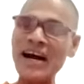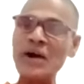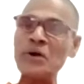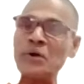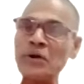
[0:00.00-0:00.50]

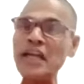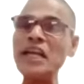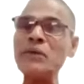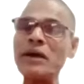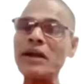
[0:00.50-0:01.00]
When
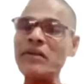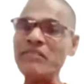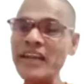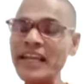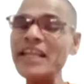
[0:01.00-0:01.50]
you are
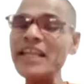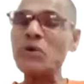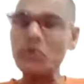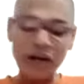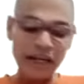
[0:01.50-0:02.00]
awakening
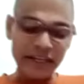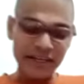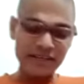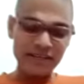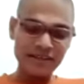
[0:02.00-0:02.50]

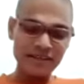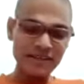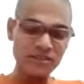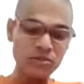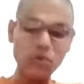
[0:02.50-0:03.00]
kundalini,
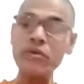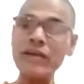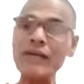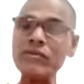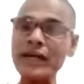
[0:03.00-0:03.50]
so you
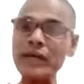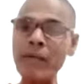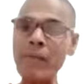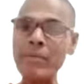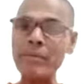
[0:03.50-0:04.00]
have to get
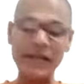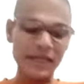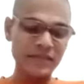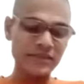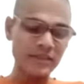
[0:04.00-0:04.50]
proper
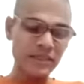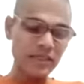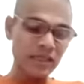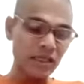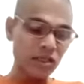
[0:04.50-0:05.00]
meanings.
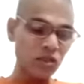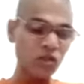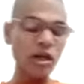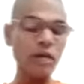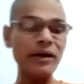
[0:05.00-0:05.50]

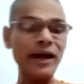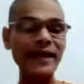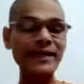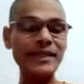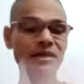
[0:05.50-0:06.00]
Sutra number
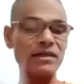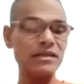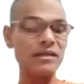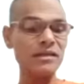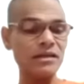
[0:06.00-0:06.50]
19.
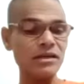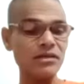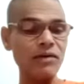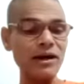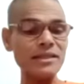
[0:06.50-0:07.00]

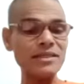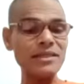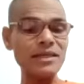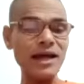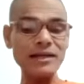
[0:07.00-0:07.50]
What they say
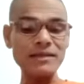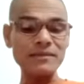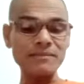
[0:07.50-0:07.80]
that?